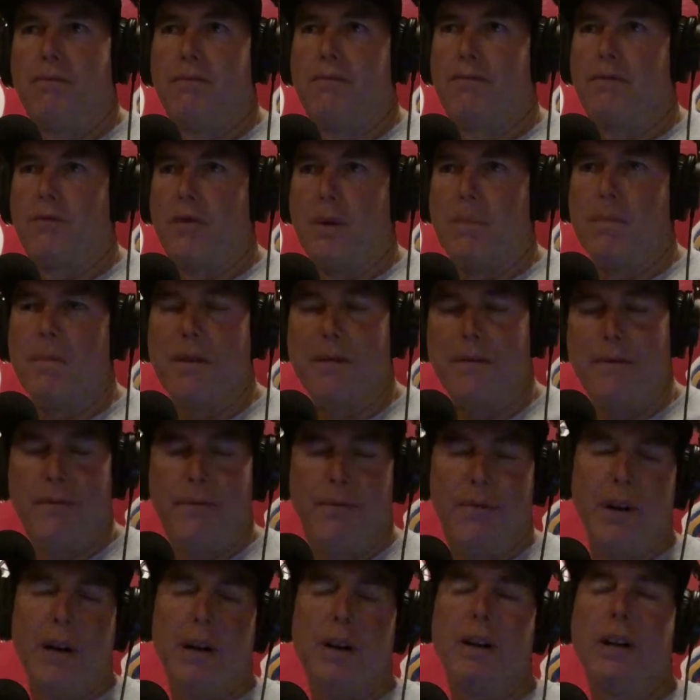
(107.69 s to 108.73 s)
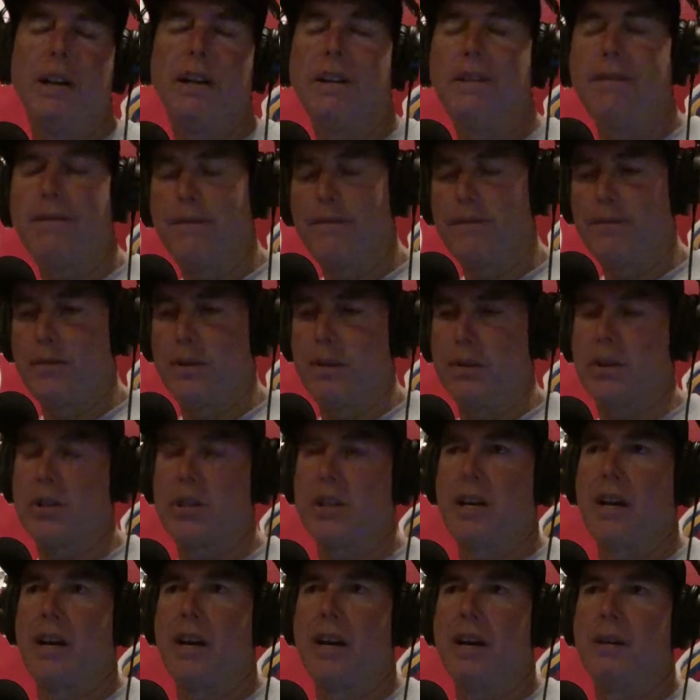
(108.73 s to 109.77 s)
From the very first
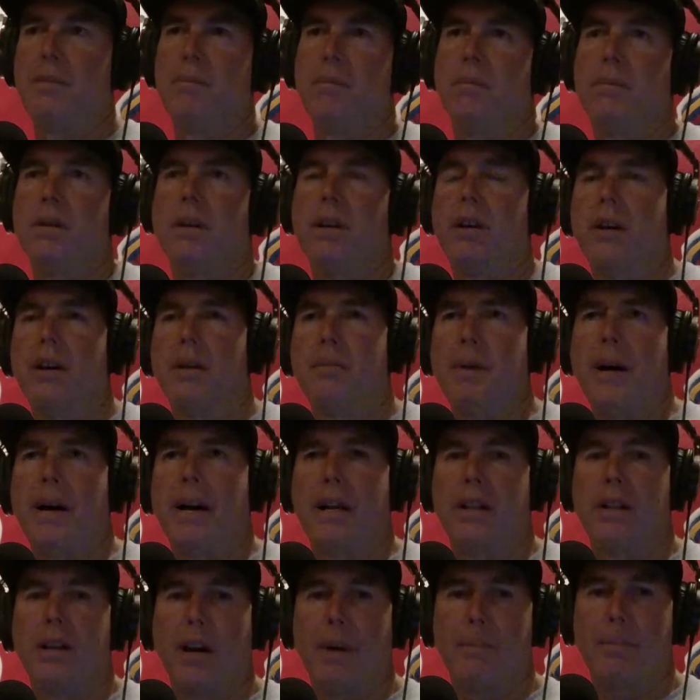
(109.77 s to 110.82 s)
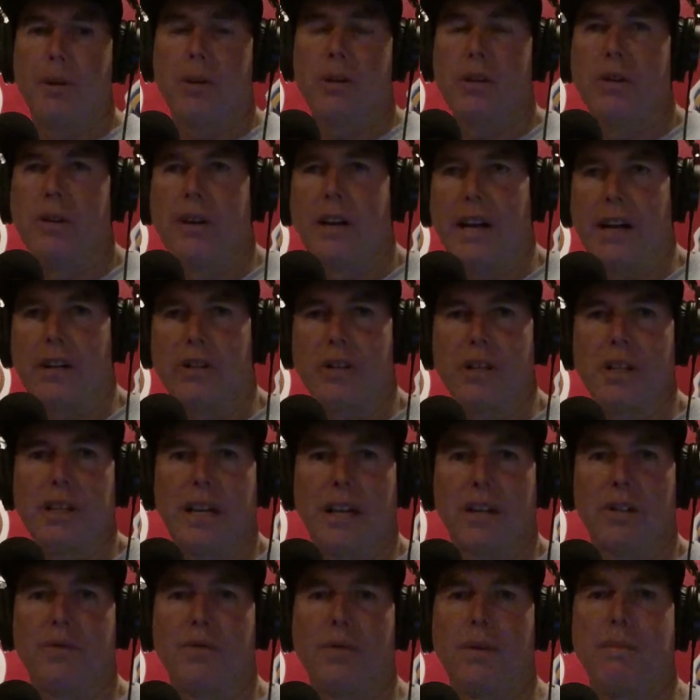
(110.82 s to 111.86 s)
time I had the opportunity to actually
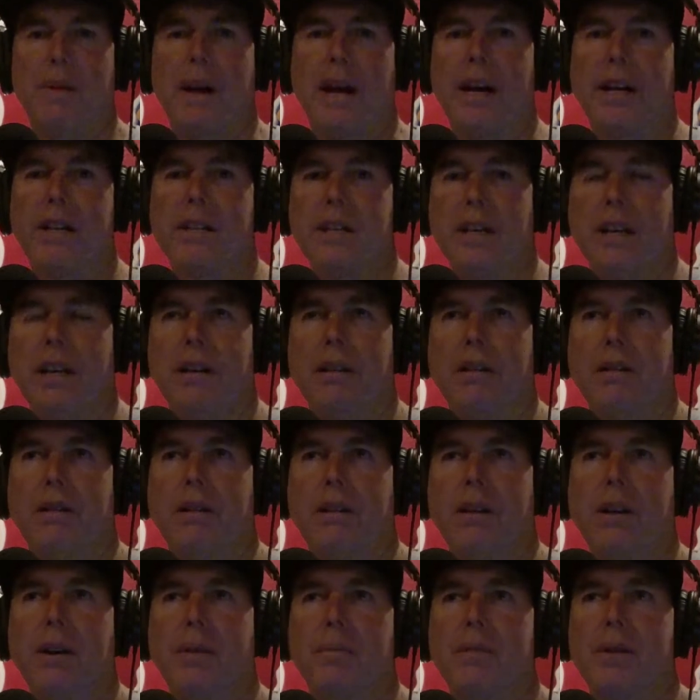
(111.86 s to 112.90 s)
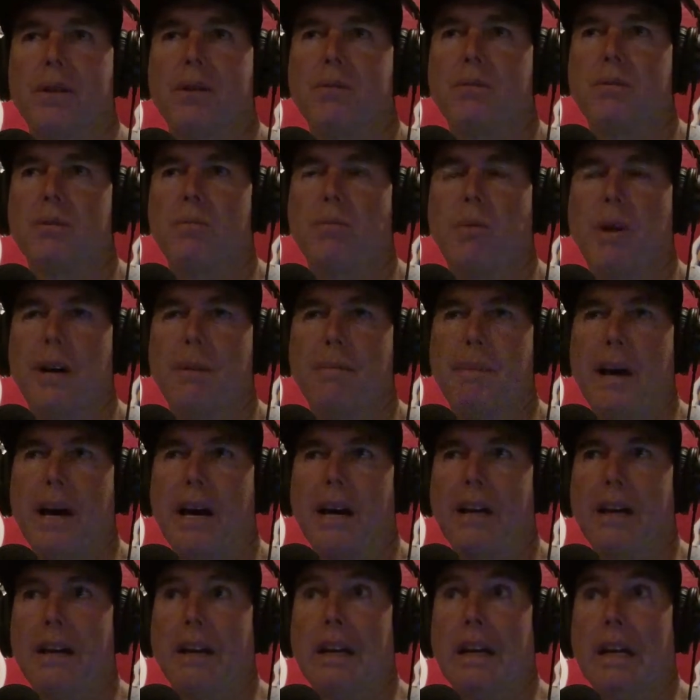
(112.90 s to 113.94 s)
test for a magazine, this was way
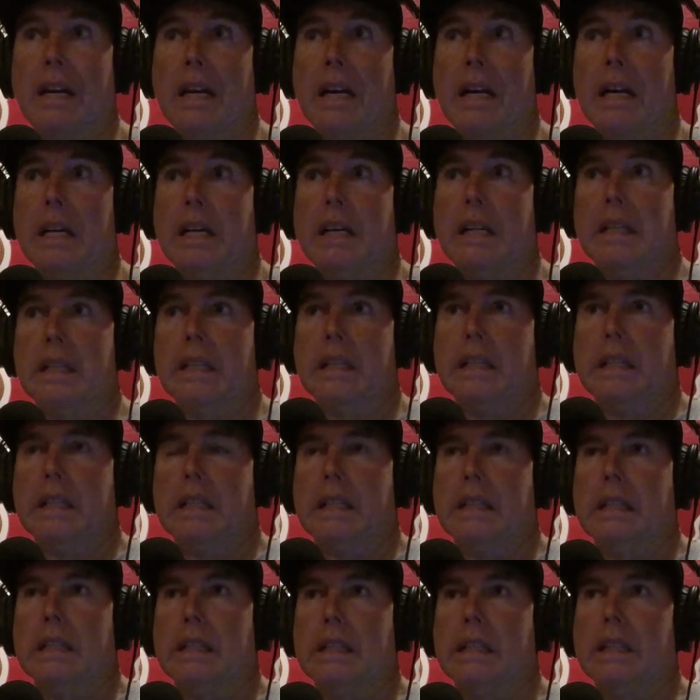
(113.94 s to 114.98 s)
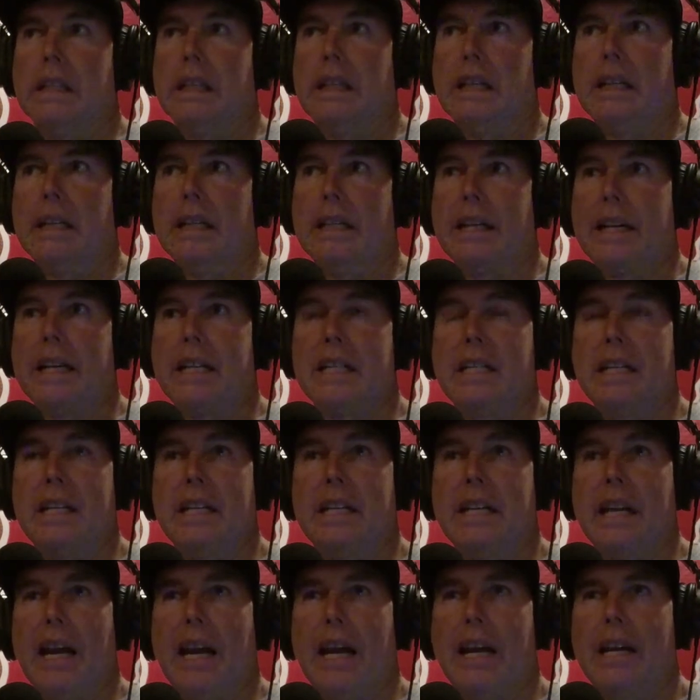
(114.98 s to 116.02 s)
back in
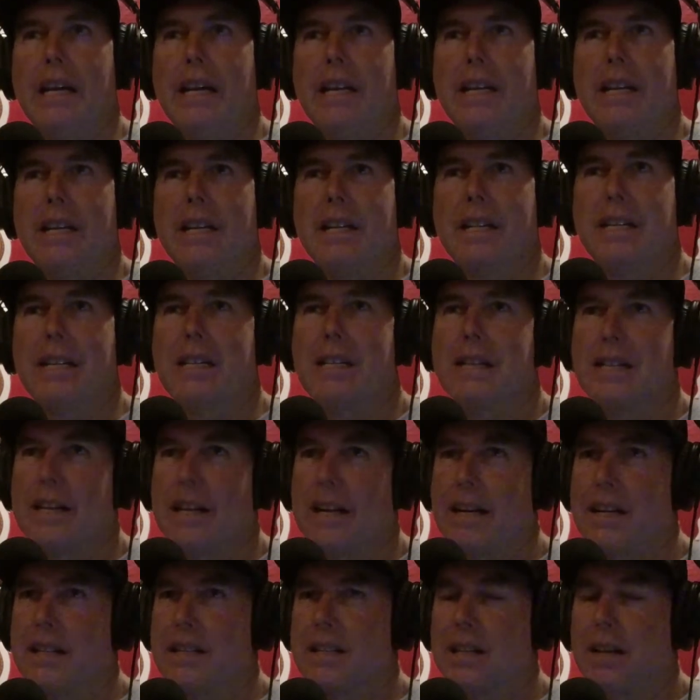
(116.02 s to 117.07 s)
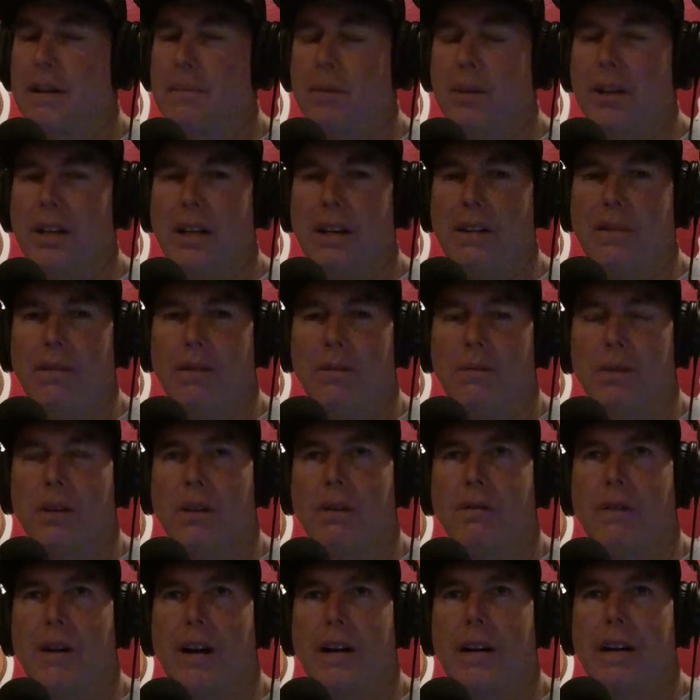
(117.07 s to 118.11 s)
1986, I believe. We were
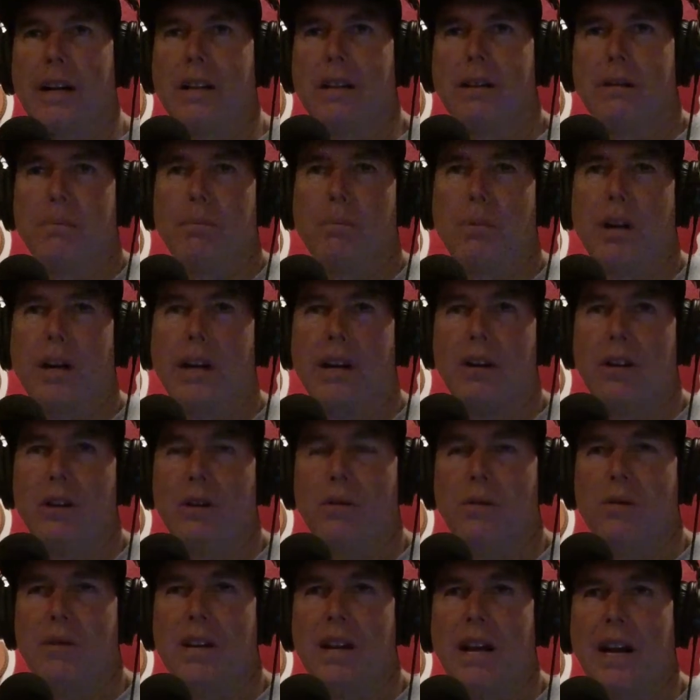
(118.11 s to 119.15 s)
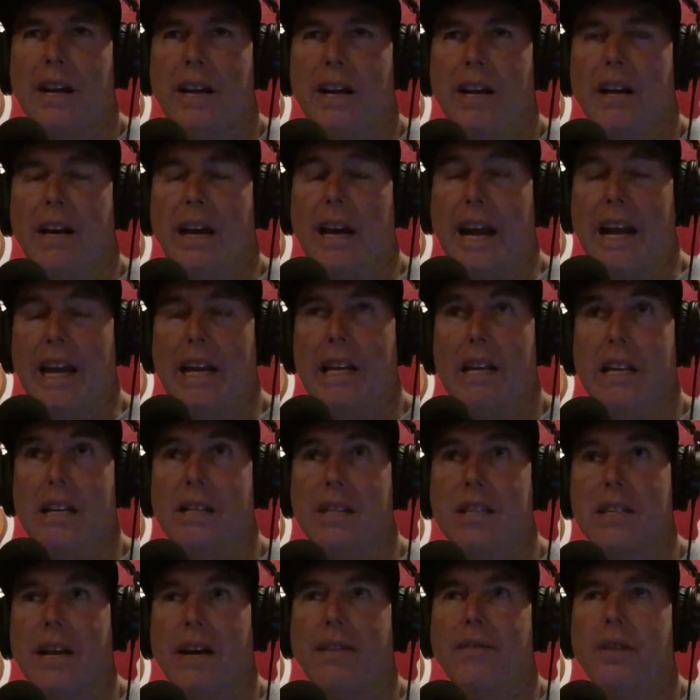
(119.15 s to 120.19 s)
riding the brand new
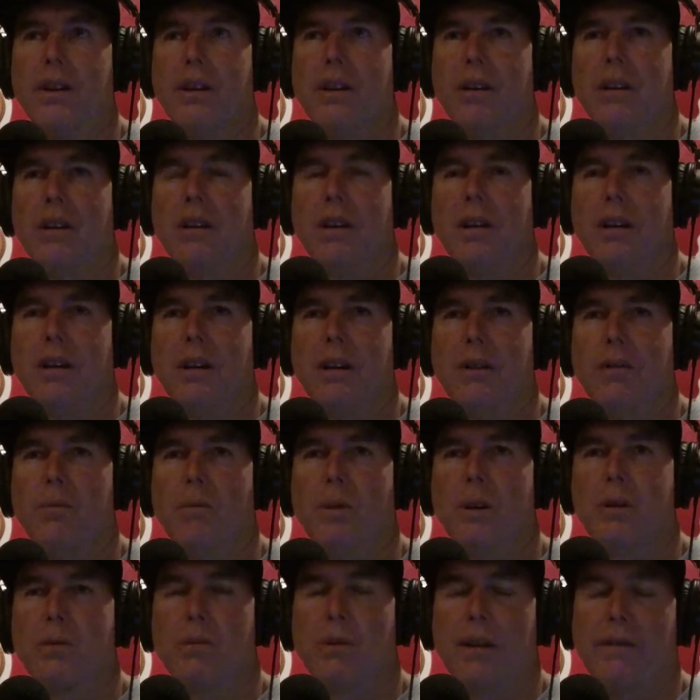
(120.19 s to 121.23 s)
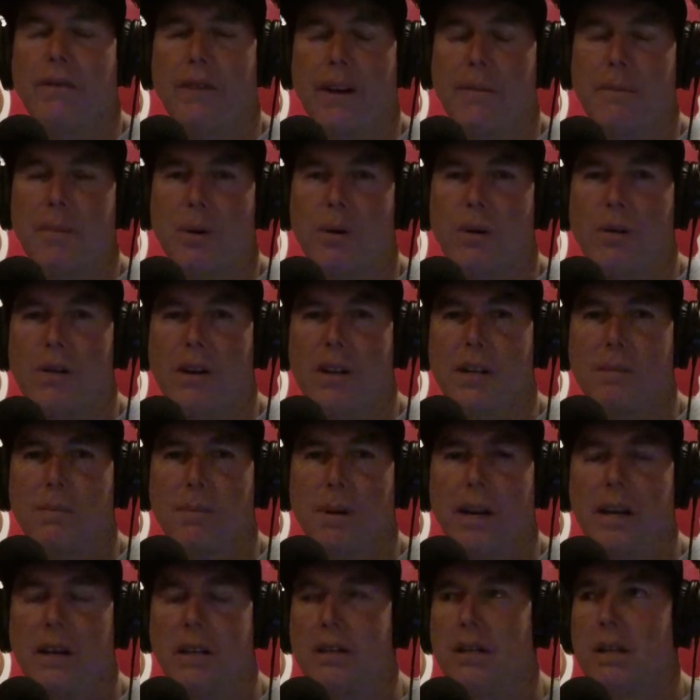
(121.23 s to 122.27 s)
87 125 motocross
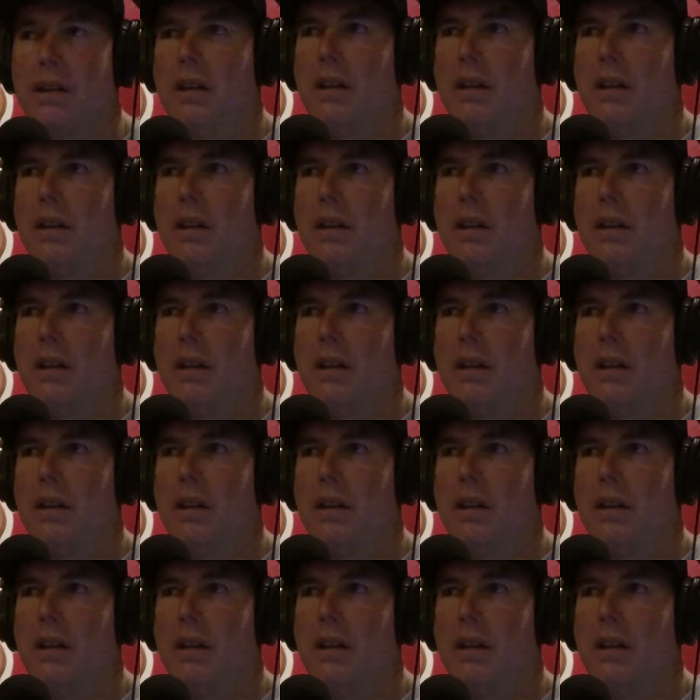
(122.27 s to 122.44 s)
bikes,